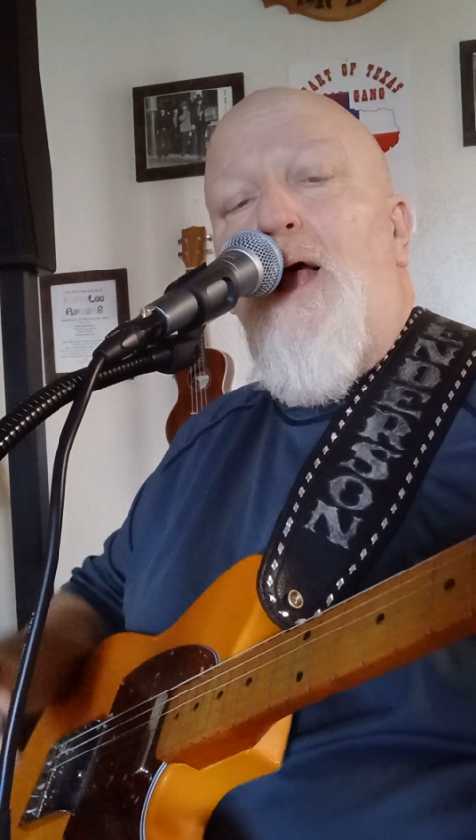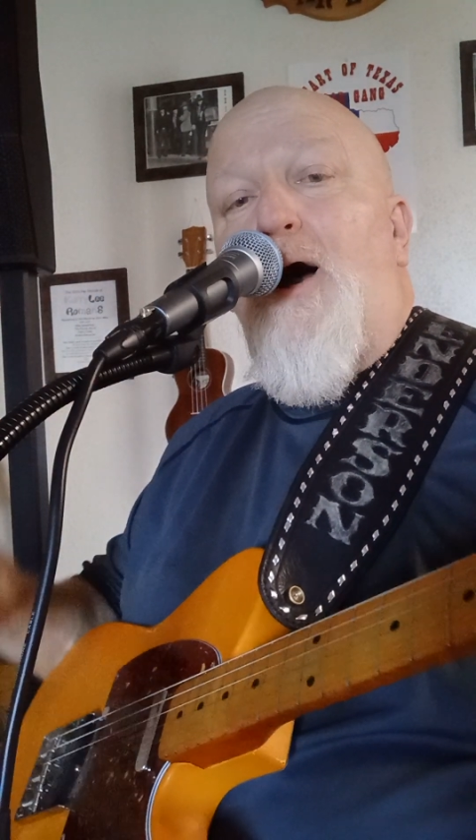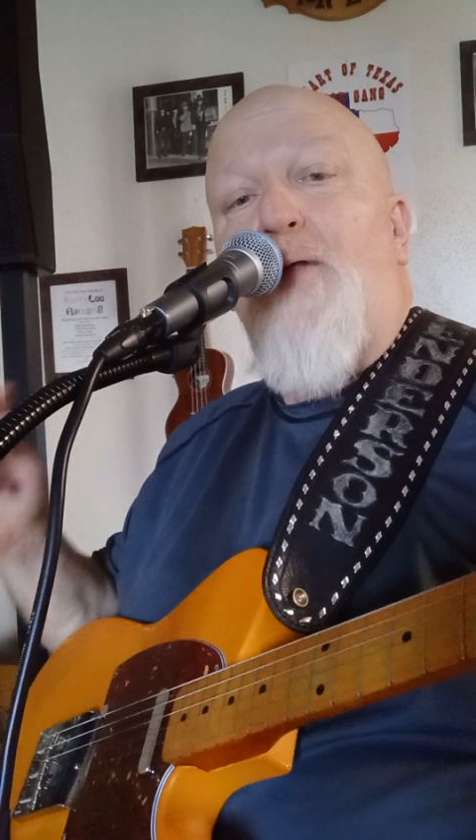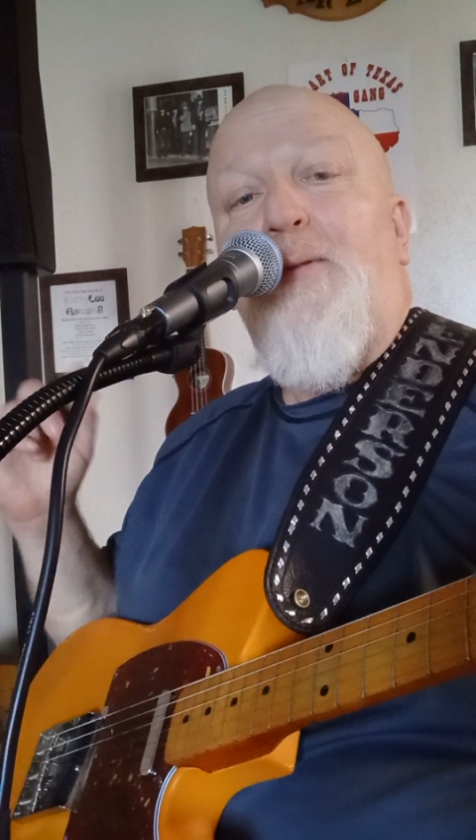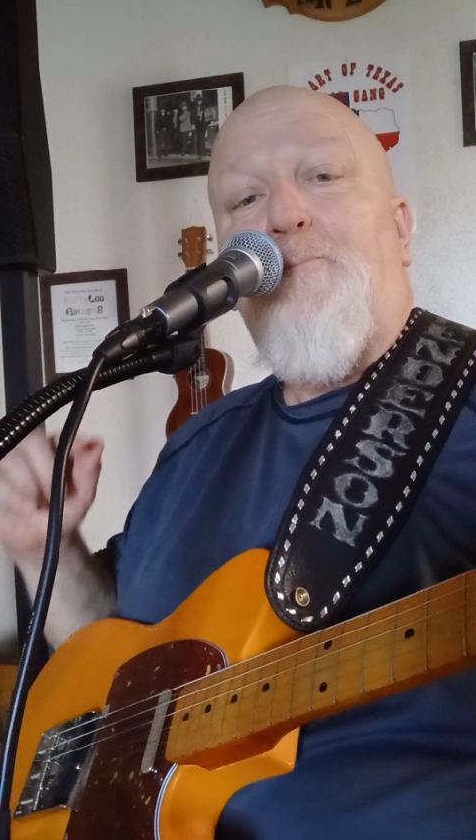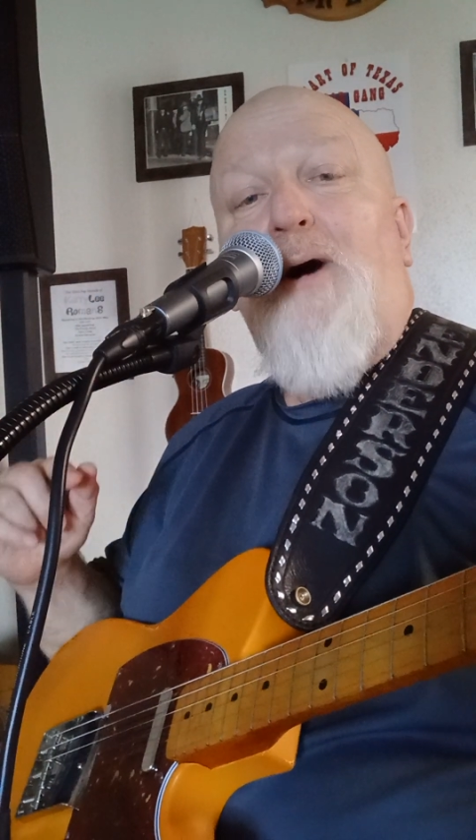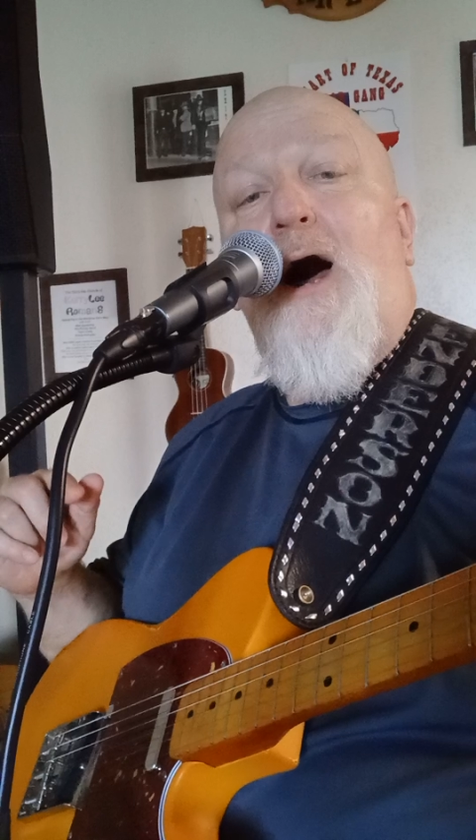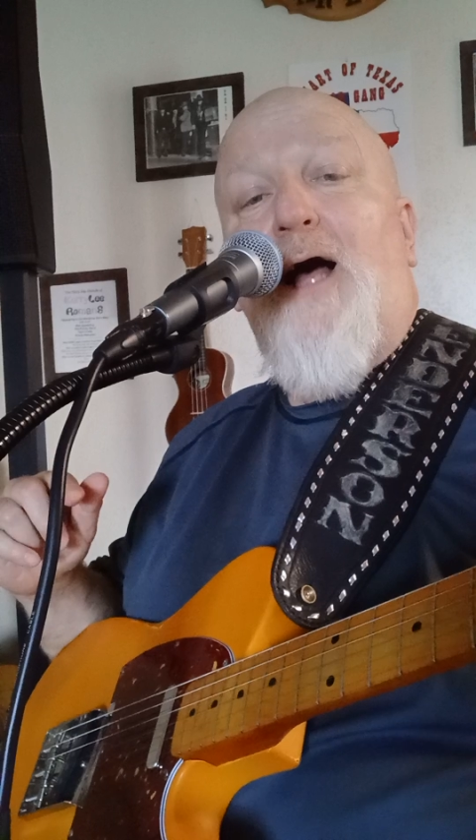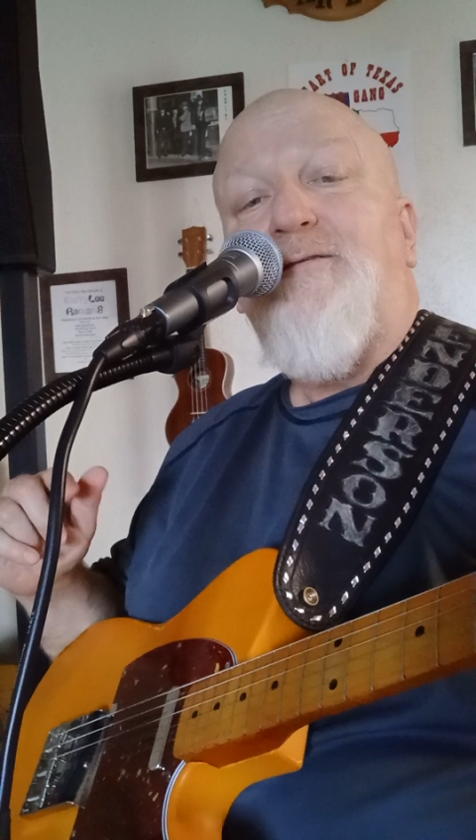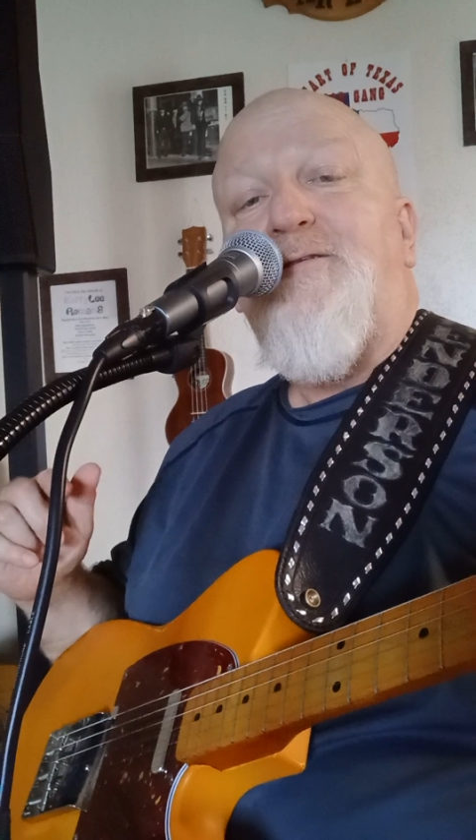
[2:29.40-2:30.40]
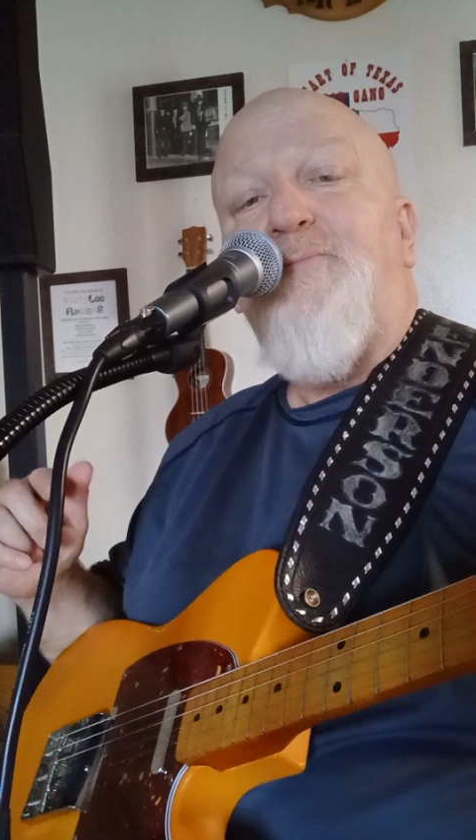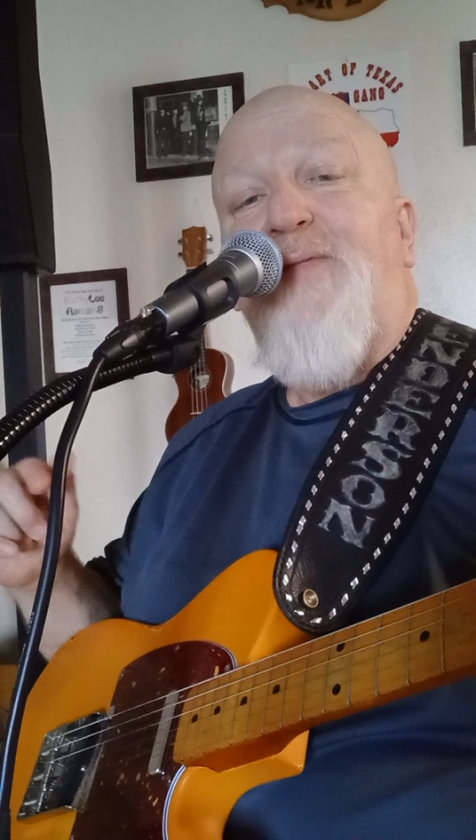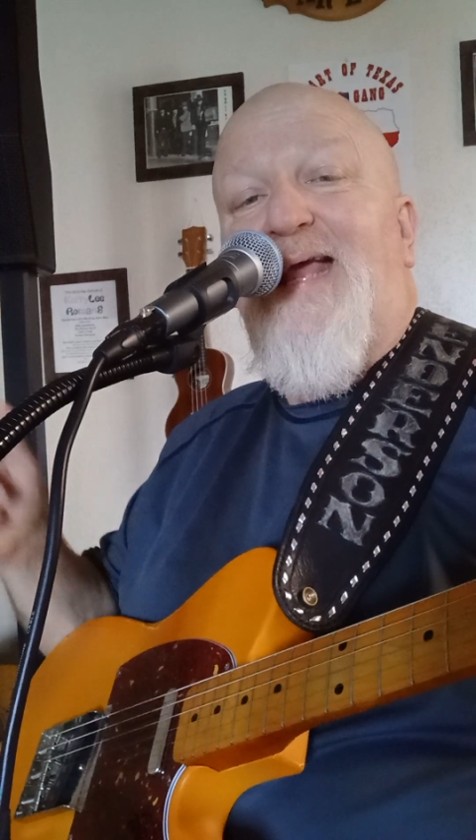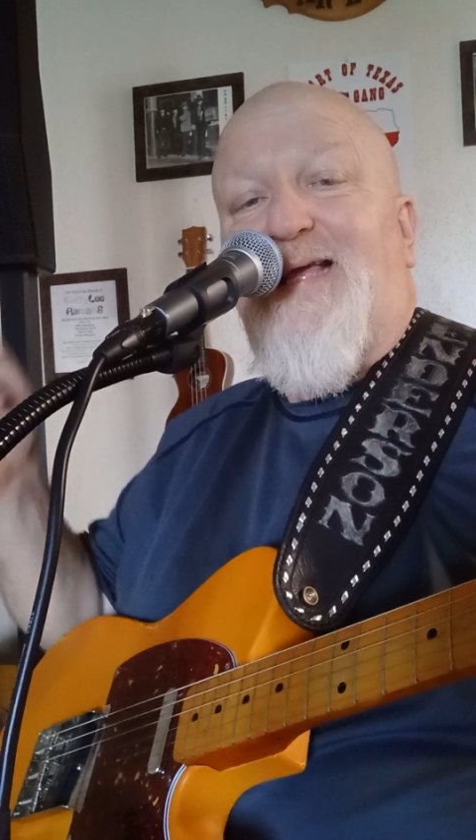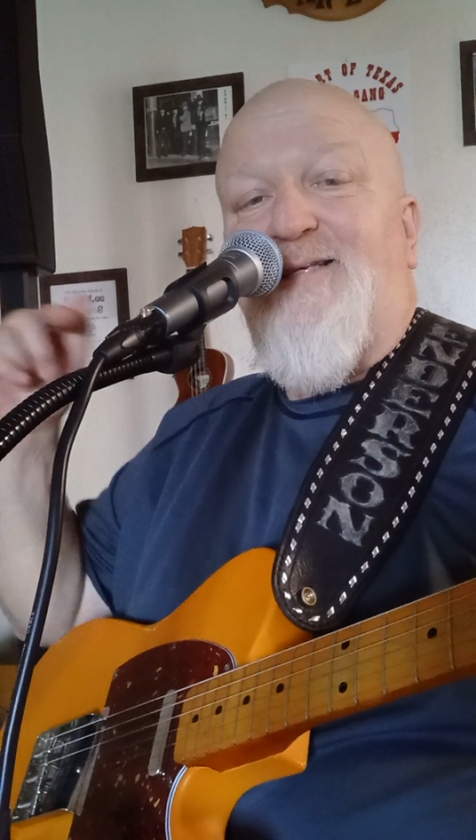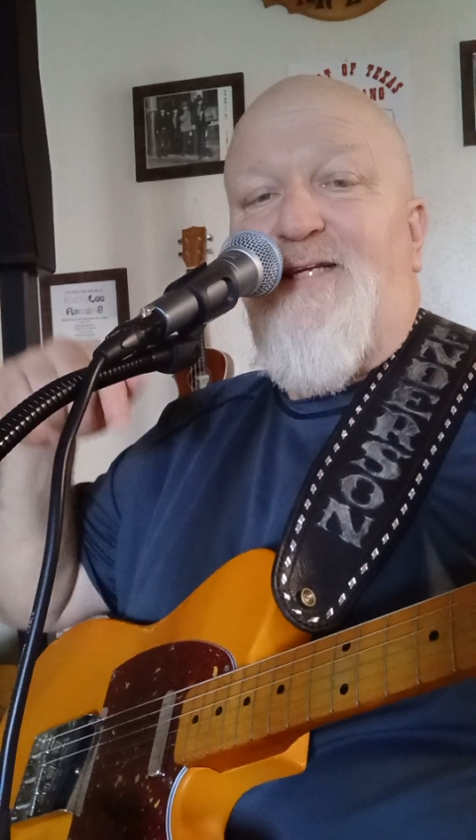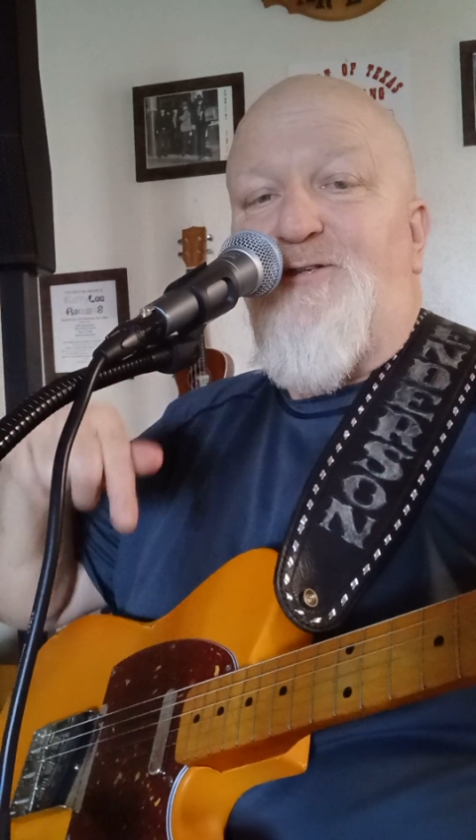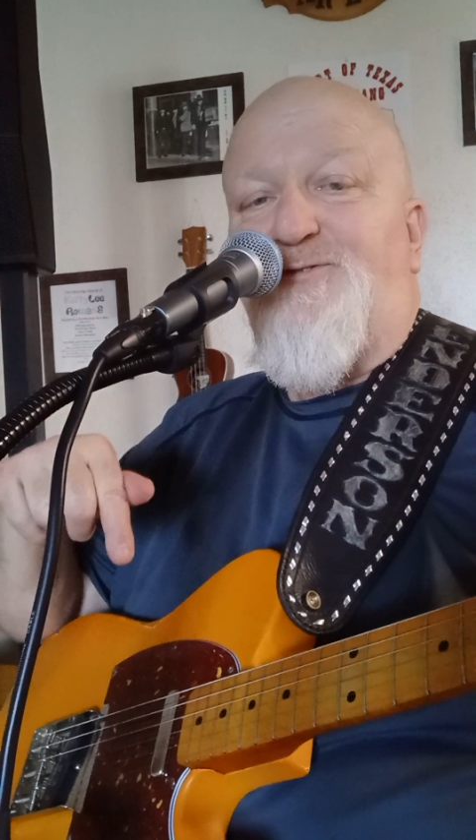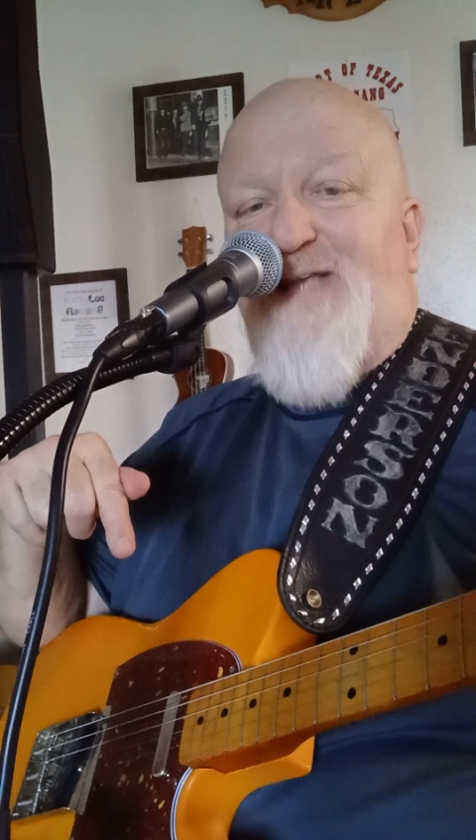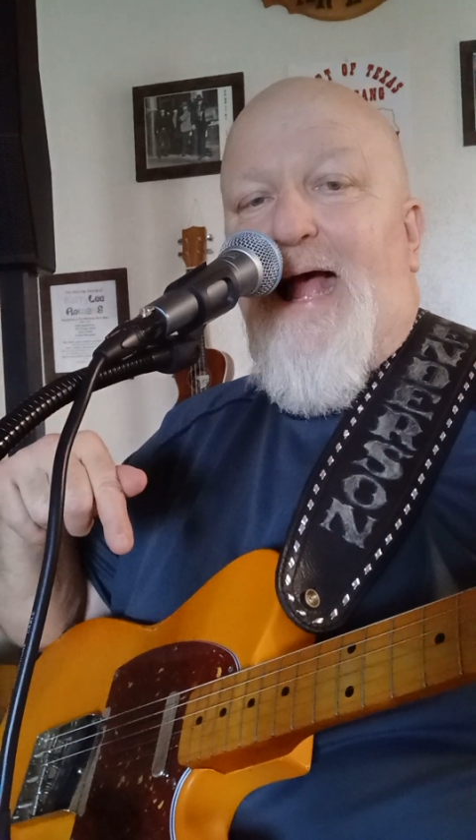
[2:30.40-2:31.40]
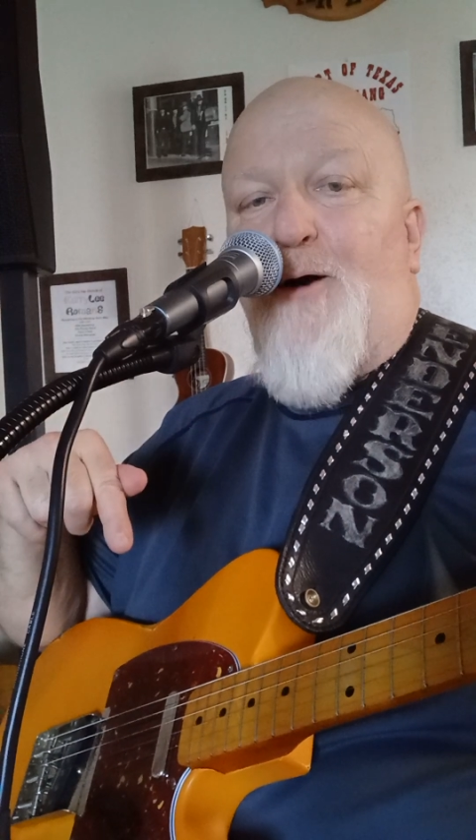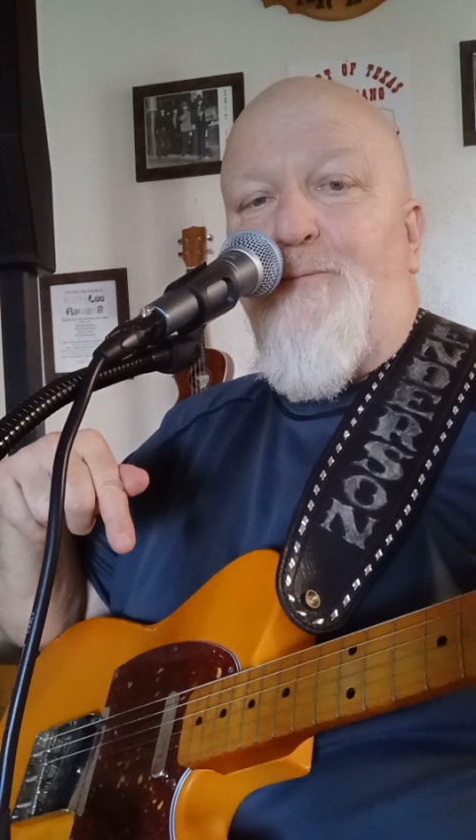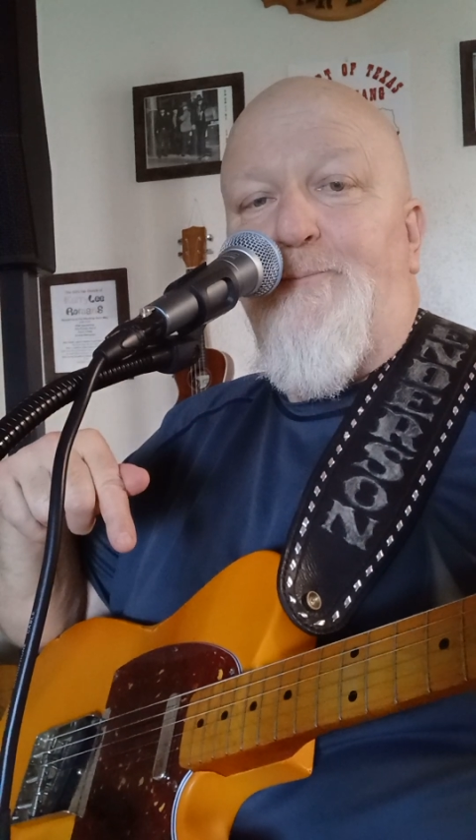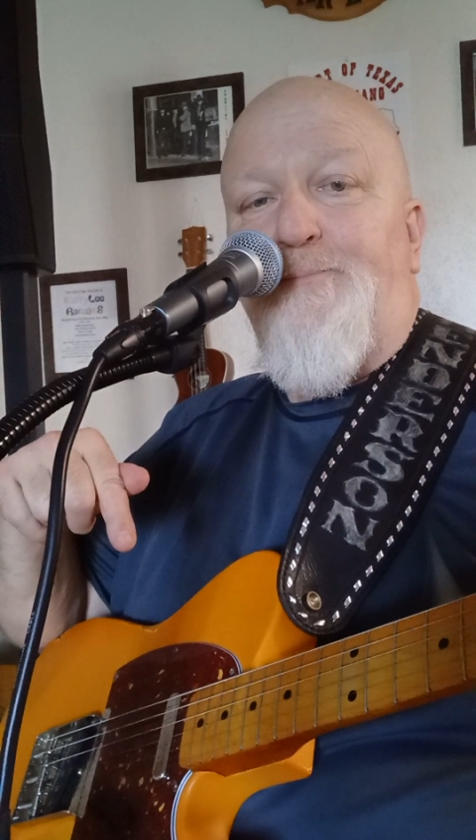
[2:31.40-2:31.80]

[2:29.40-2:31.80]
On the Boss, it continues down.